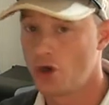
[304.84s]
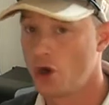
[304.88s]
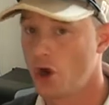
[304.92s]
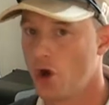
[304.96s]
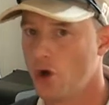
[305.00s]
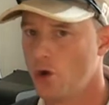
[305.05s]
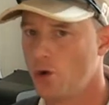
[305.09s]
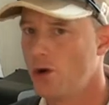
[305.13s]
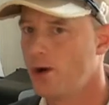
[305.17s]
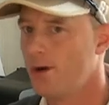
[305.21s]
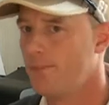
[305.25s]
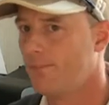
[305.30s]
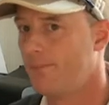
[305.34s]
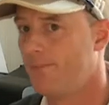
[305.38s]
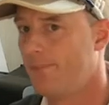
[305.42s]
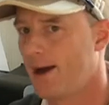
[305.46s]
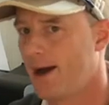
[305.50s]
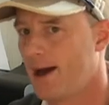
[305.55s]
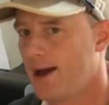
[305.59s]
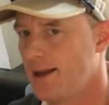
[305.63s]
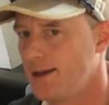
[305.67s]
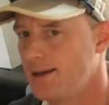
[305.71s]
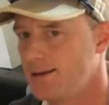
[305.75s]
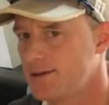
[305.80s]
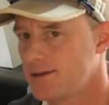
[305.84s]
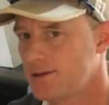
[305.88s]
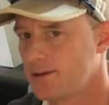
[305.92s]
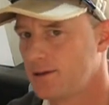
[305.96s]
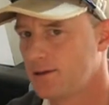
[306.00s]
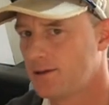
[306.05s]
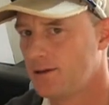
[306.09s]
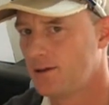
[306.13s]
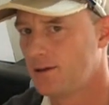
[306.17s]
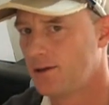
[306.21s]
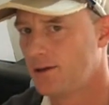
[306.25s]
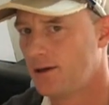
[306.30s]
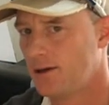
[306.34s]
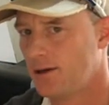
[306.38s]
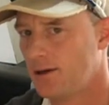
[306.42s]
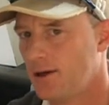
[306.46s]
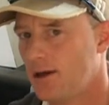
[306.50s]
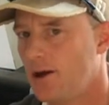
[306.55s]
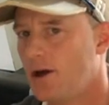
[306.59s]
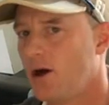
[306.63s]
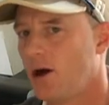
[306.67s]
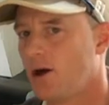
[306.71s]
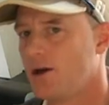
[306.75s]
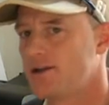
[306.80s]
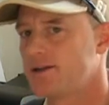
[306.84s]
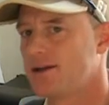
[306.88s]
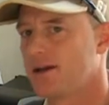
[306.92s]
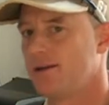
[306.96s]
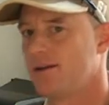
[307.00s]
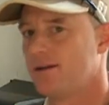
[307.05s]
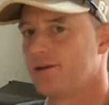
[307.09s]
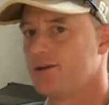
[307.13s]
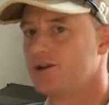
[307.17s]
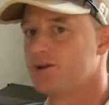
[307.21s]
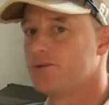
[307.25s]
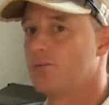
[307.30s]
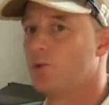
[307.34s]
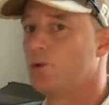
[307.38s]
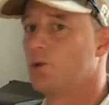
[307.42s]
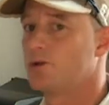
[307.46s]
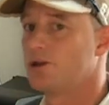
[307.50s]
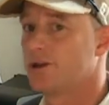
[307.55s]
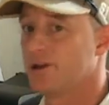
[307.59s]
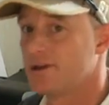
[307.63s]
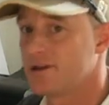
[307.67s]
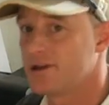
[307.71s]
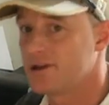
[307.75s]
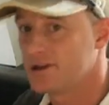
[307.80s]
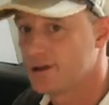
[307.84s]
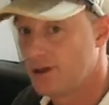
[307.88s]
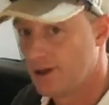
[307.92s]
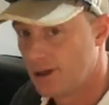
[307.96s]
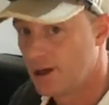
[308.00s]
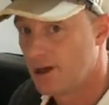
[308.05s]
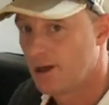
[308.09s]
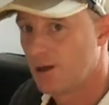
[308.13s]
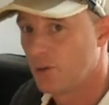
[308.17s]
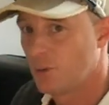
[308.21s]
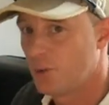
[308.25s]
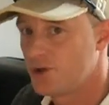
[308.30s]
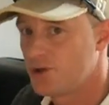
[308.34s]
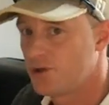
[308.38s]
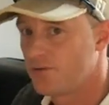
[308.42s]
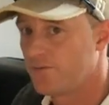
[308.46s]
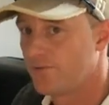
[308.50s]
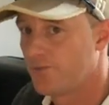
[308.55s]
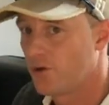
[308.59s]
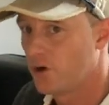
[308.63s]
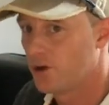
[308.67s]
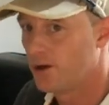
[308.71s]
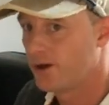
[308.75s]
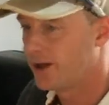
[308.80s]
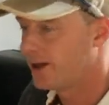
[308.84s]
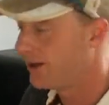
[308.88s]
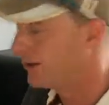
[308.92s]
No. But I say that there's more to this, and we should find